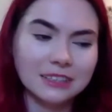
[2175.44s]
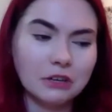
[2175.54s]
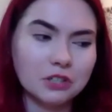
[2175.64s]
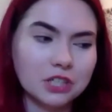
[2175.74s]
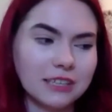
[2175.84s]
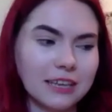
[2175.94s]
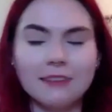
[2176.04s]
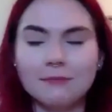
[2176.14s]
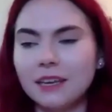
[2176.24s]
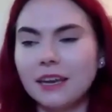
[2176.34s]
she
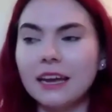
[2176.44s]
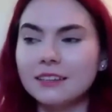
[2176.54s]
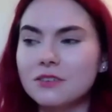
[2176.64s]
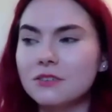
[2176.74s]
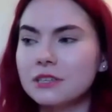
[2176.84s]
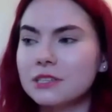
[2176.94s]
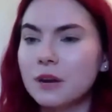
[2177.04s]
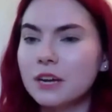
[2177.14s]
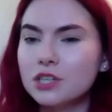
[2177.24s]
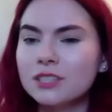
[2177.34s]
had me answer these
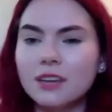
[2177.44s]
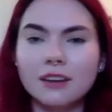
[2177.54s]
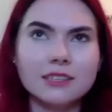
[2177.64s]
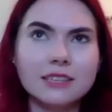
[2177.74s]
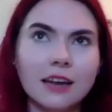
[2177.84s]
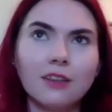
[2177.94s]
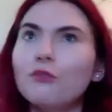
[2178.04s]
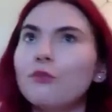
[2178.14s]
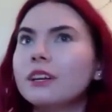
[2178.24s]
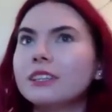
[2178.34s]
questions on a scale
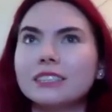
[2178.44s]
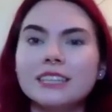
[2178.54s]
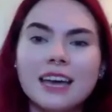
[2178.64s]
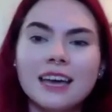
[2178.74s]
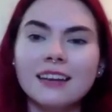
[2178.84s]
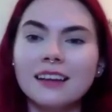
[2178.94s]
of 1 to 10.